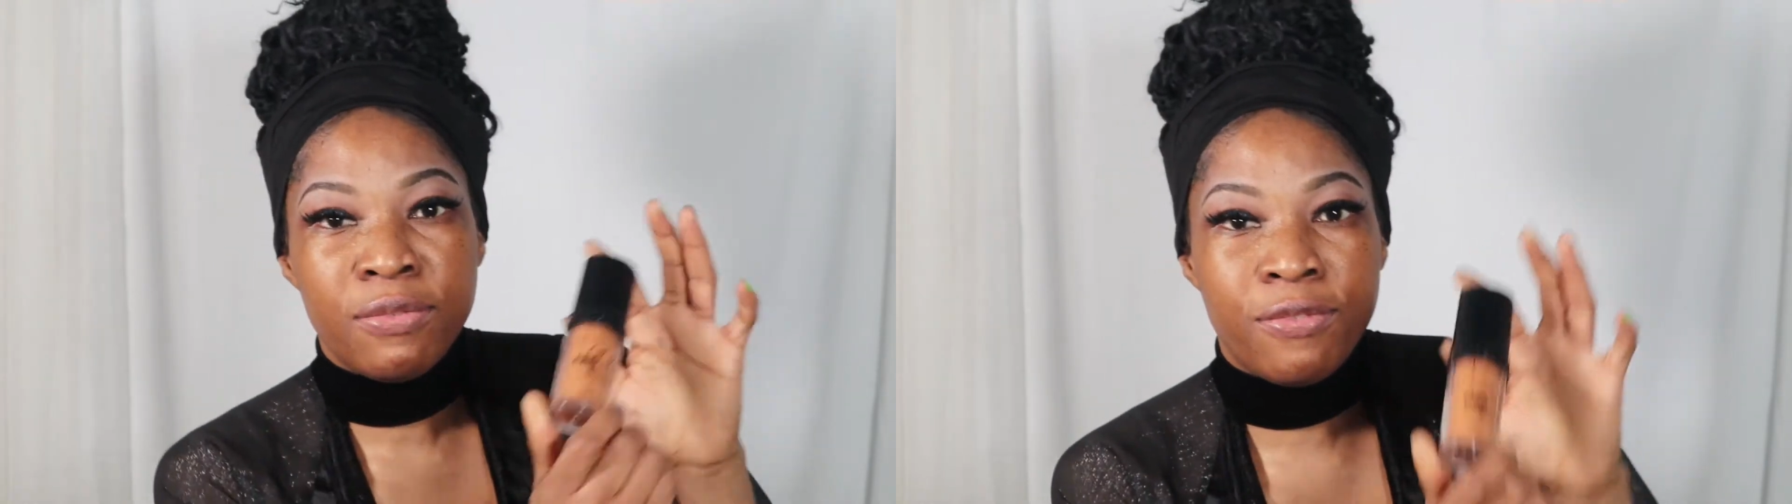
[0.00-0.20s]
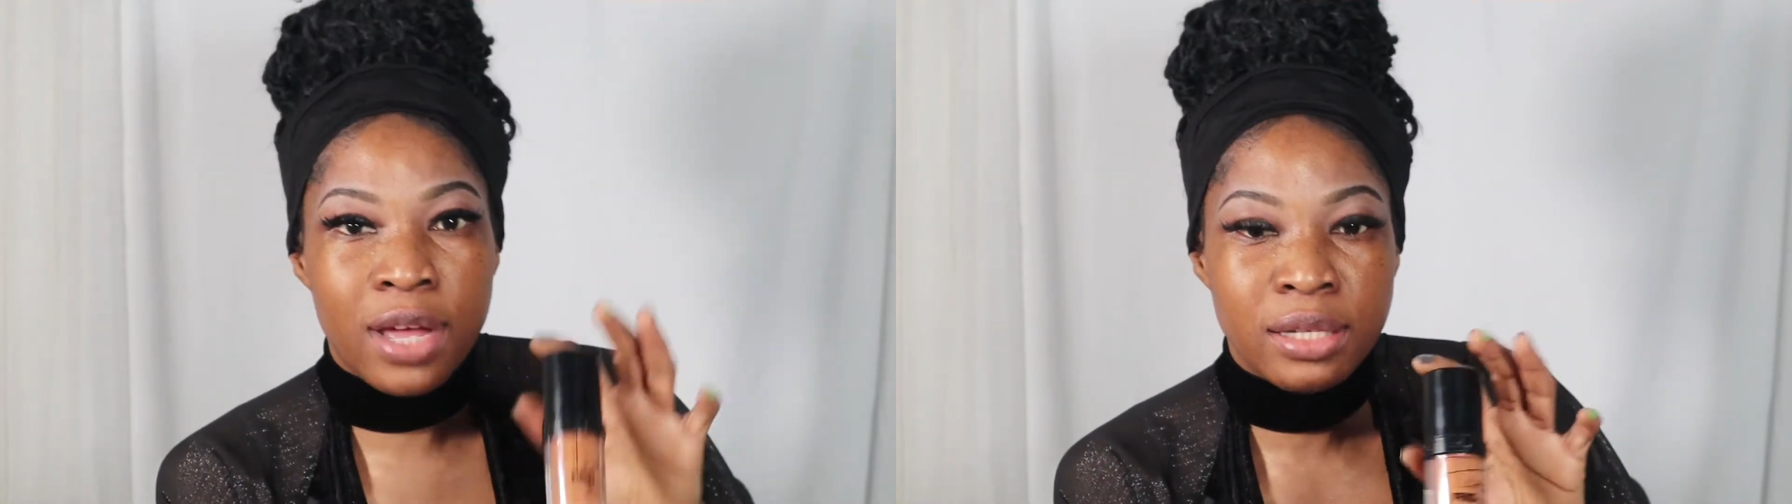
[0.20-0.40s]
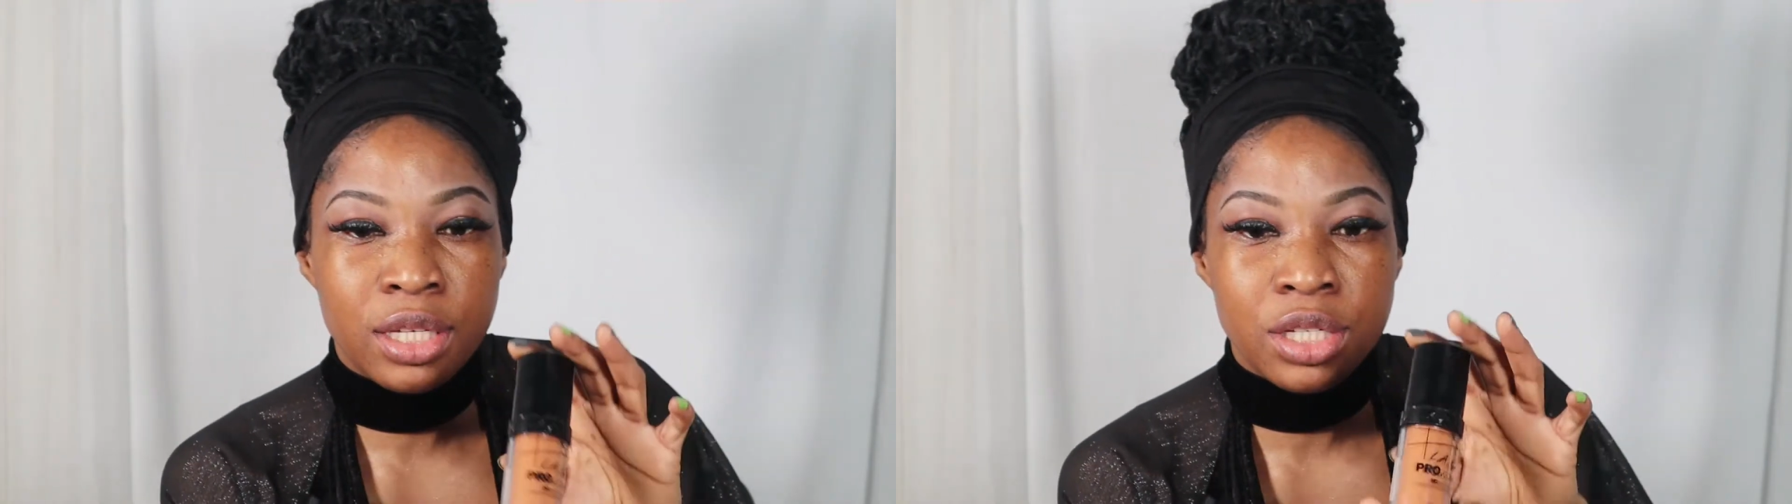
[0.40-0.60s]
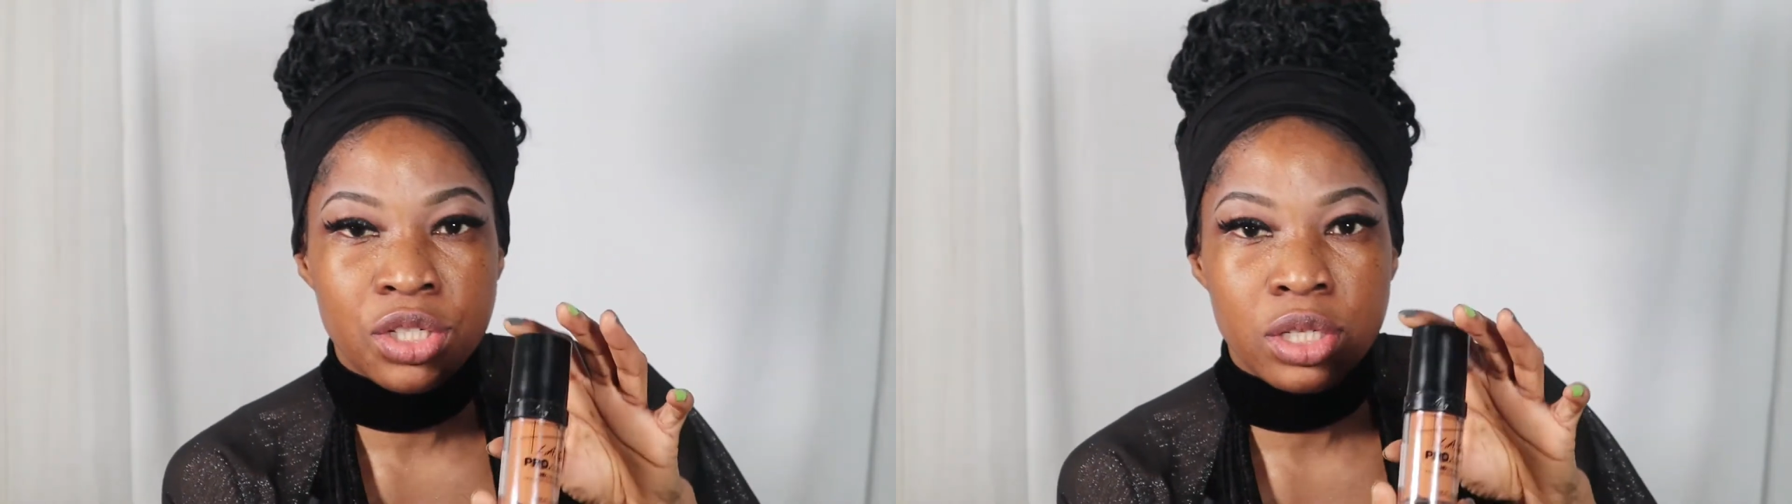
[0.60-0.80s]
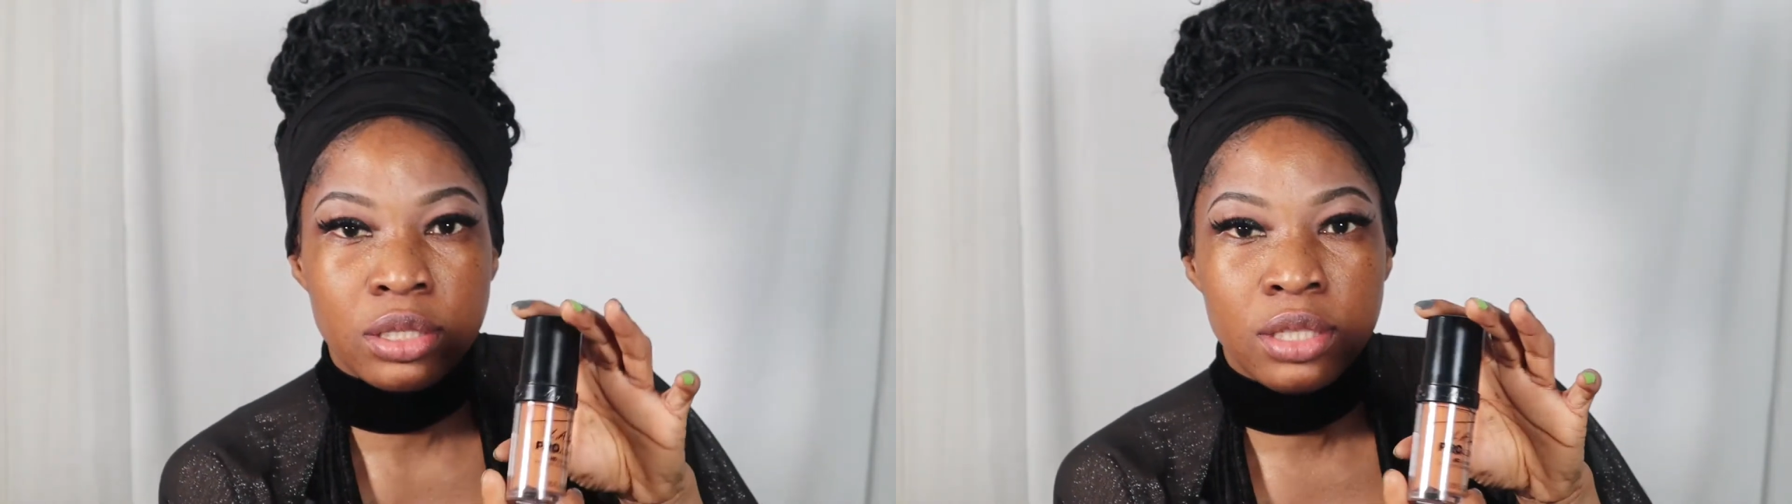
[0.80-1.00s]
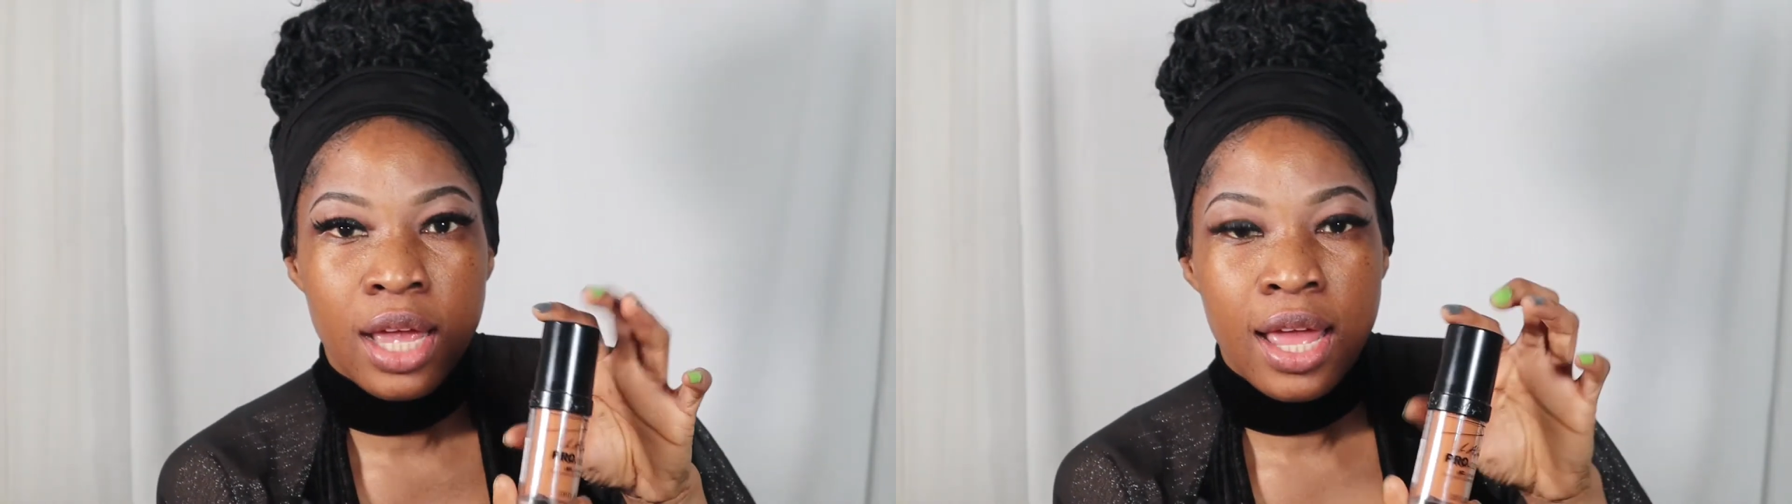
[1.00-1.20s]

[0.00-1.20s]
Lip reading: Foundation,